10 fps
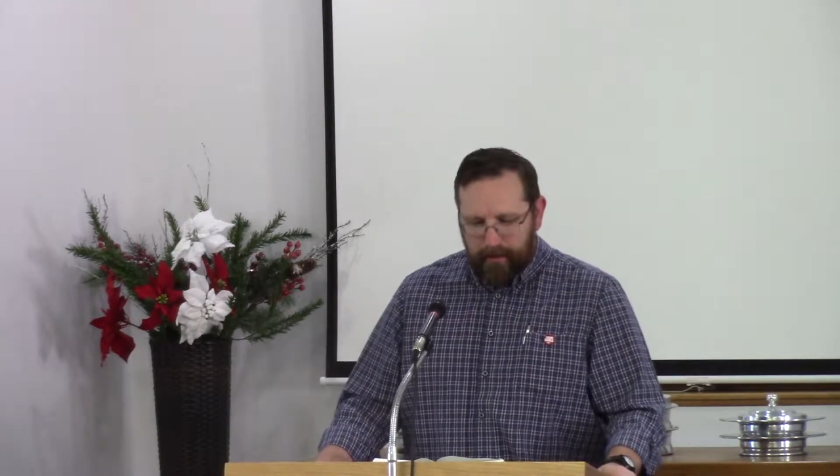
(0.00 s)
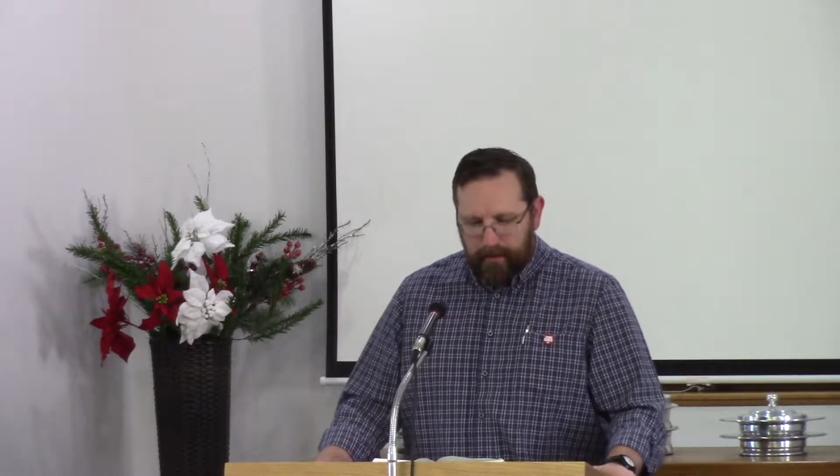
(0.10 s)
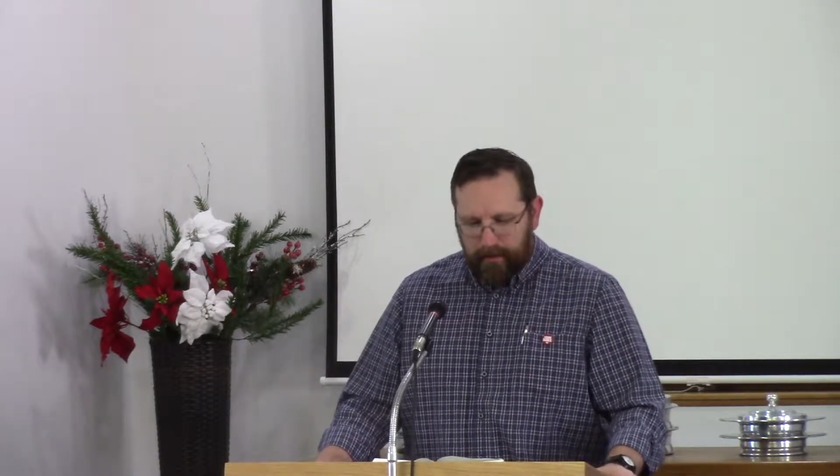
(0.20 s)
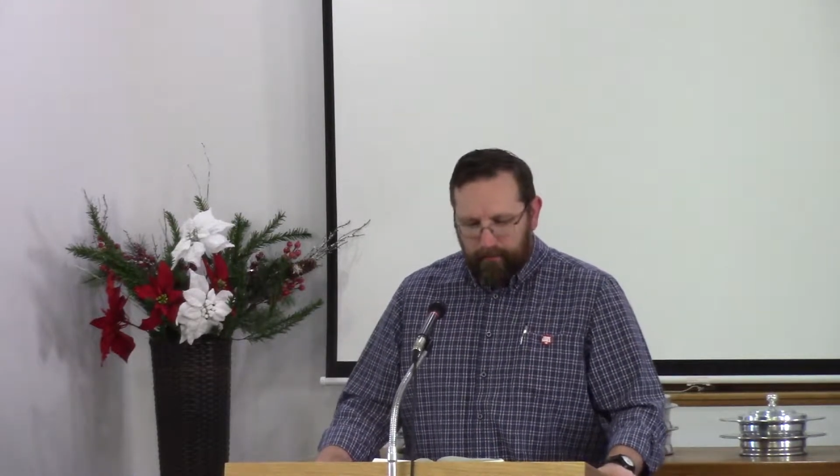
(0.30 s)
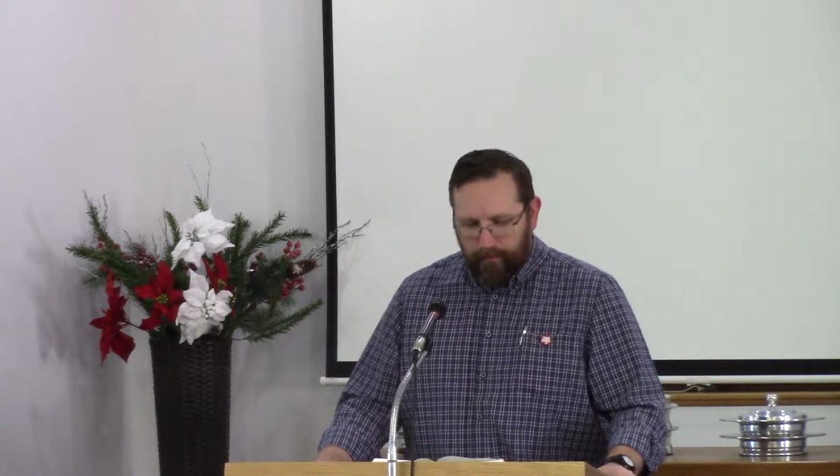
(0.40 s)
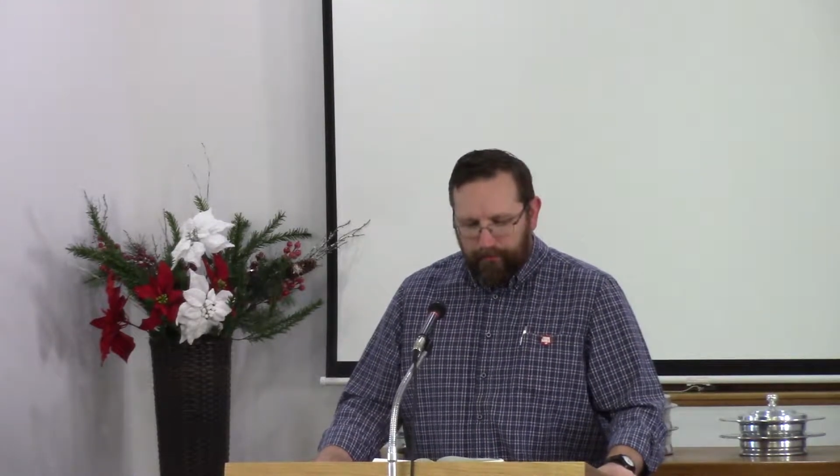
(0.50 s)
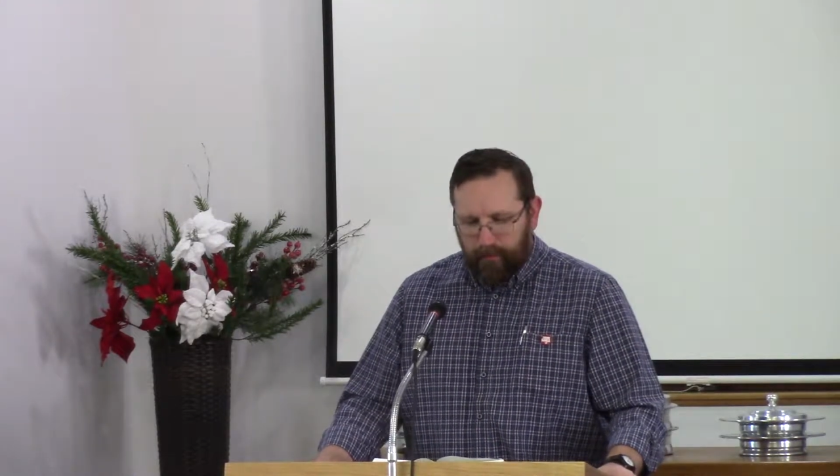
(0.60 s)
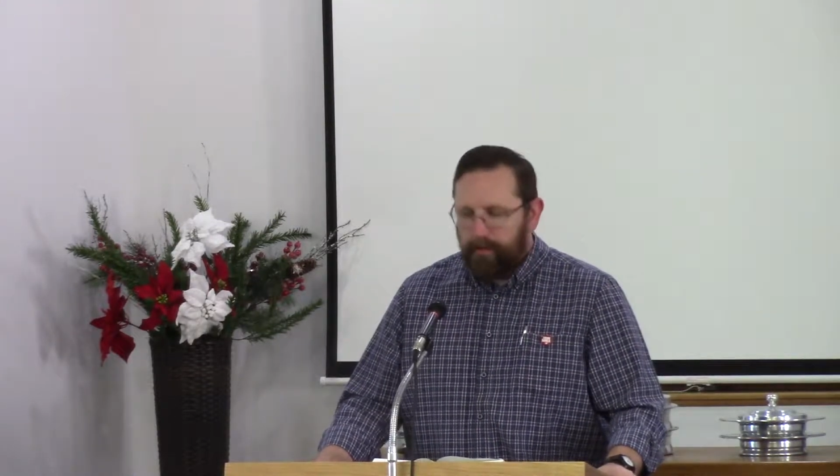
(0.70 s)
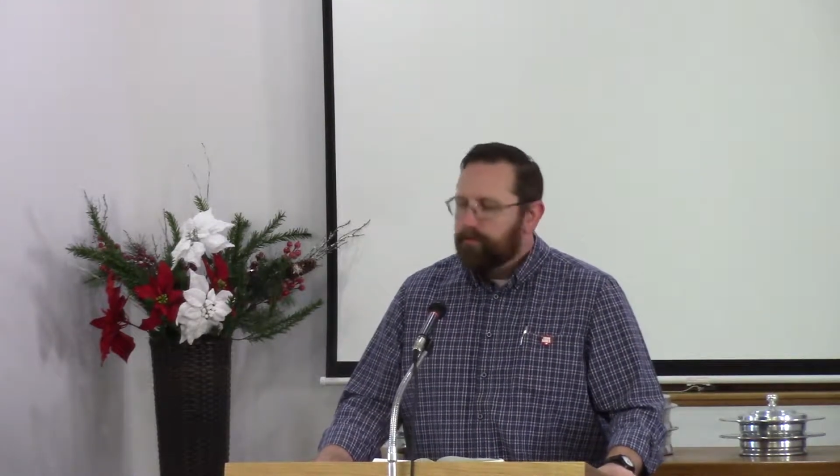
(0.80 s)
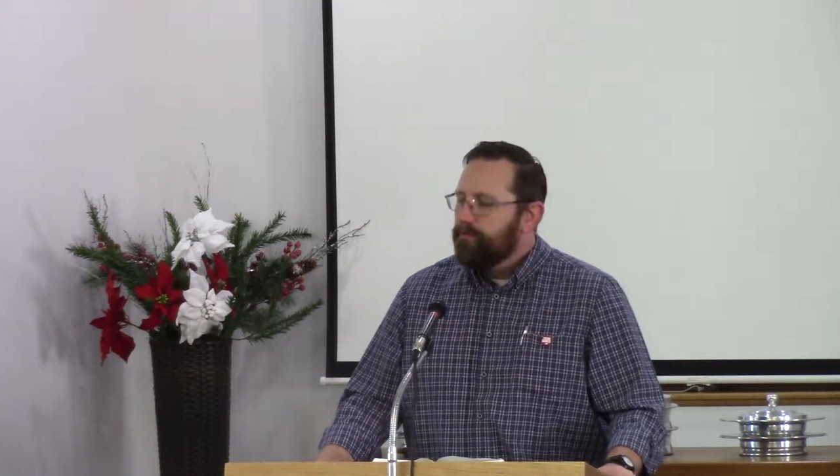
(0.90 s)
uh,
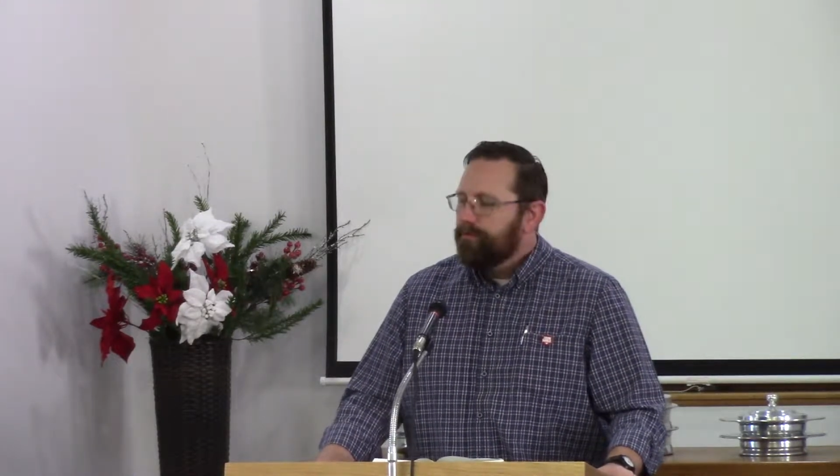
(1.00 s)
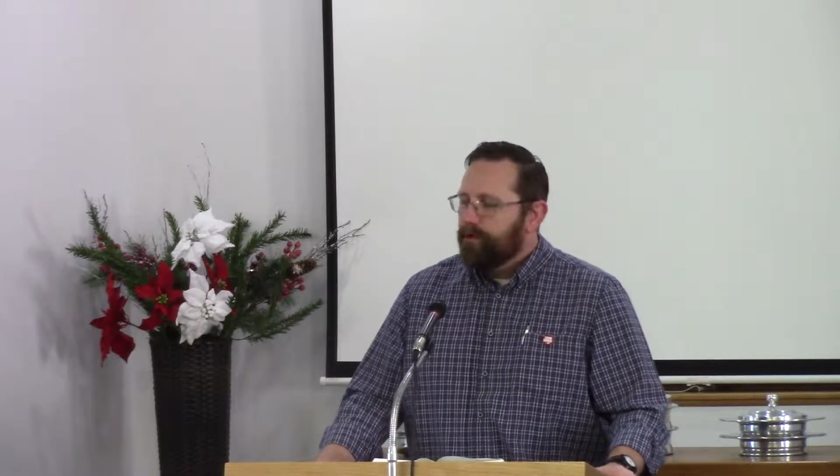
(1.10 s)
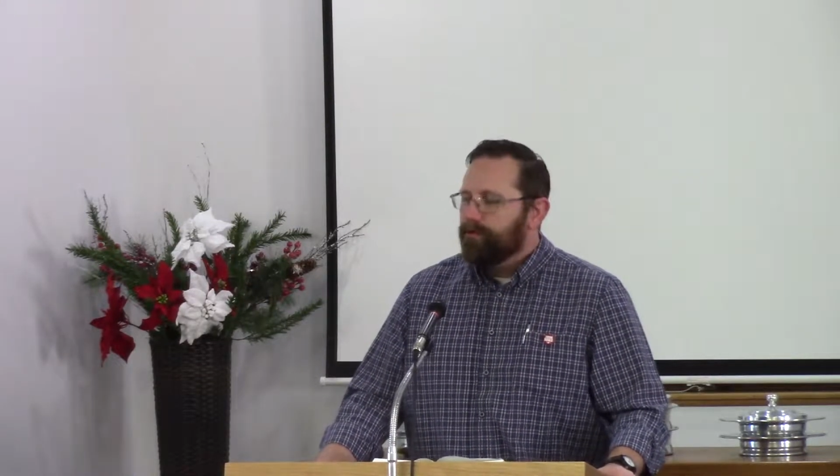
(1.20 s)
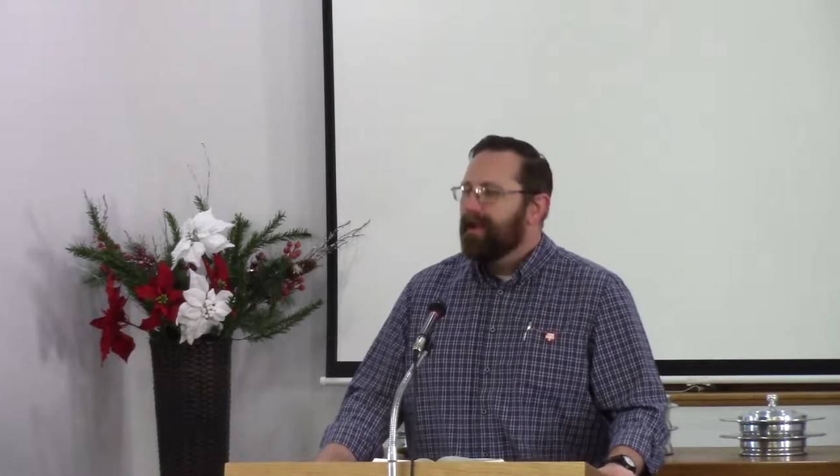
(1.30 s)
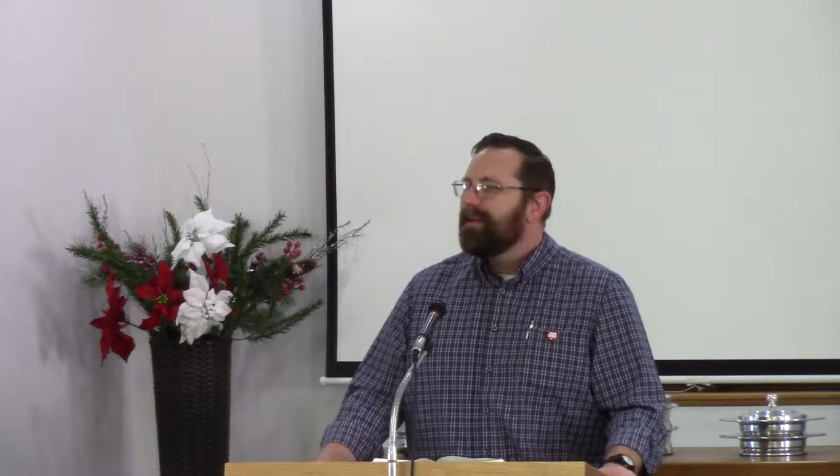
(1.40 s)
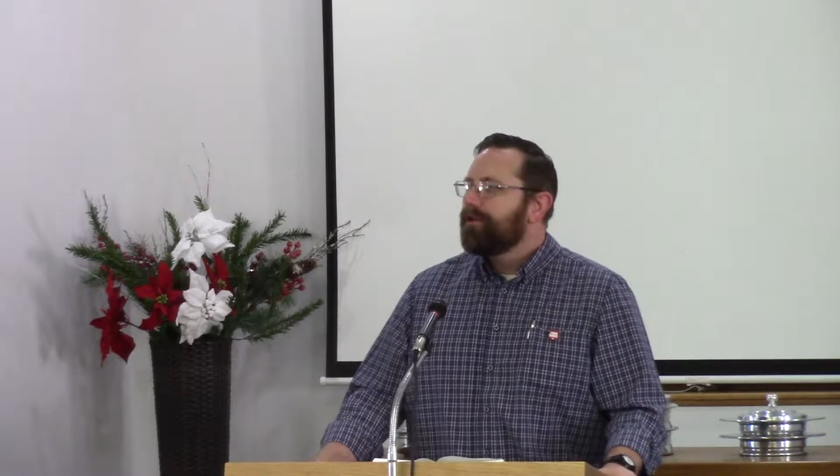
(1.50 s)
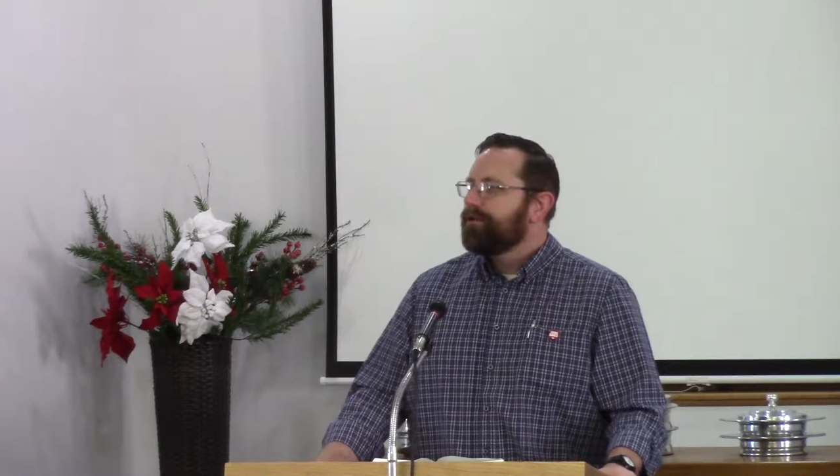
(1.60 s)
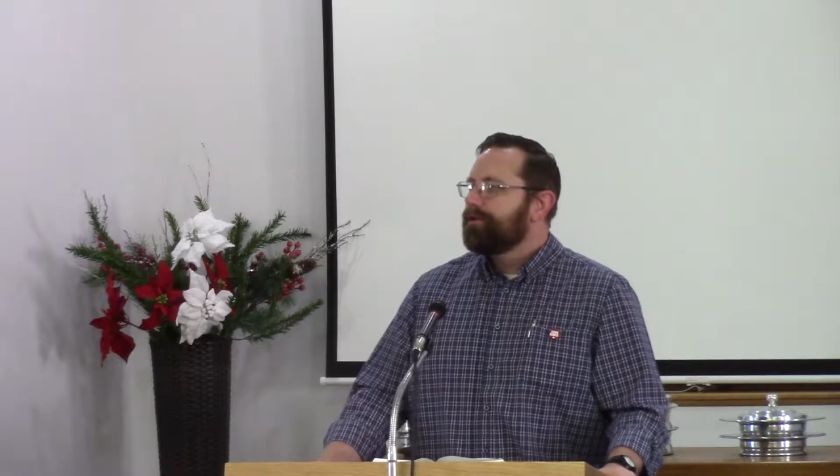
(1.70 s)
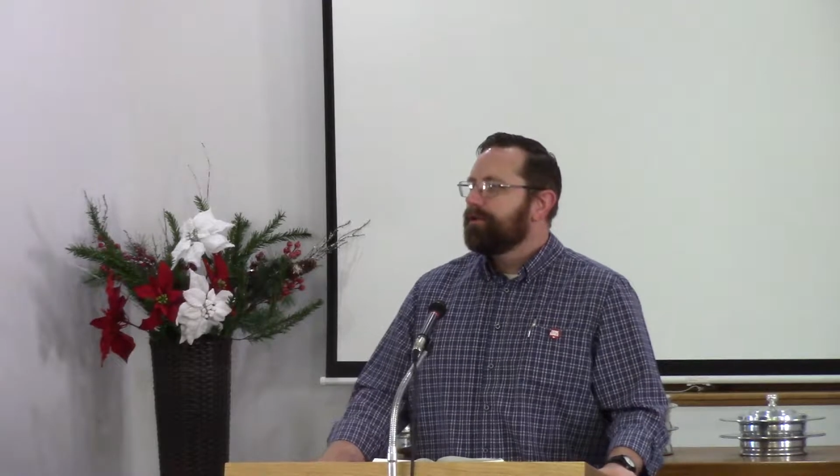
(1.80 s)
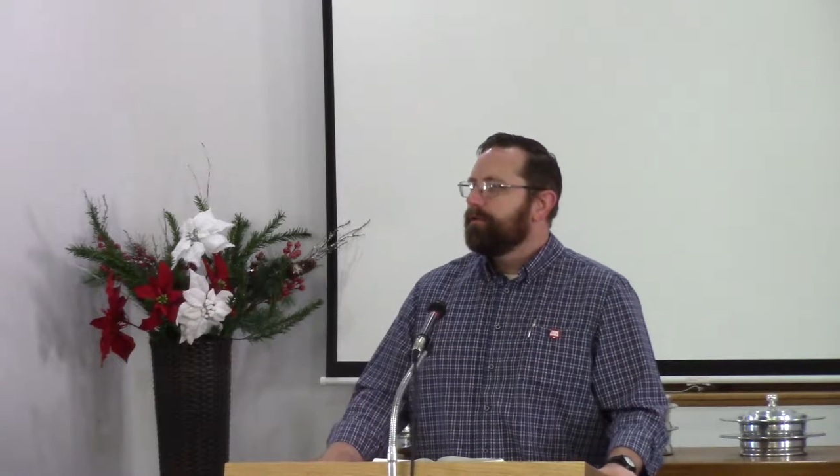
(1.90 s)
referring to the
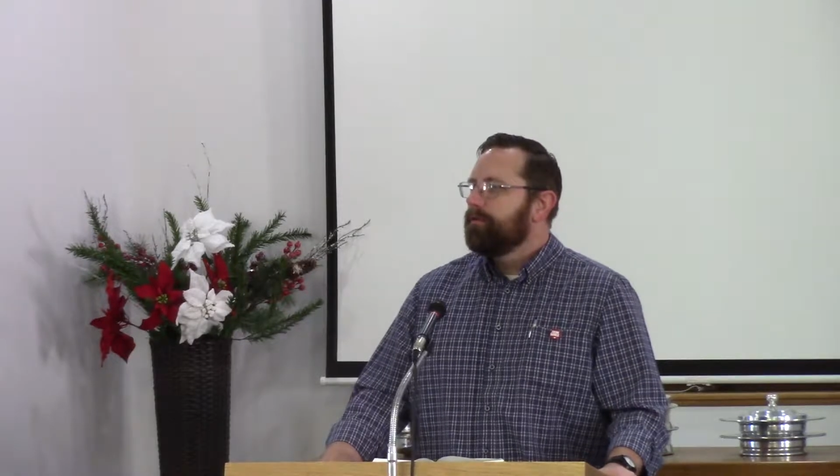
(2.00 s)
greatest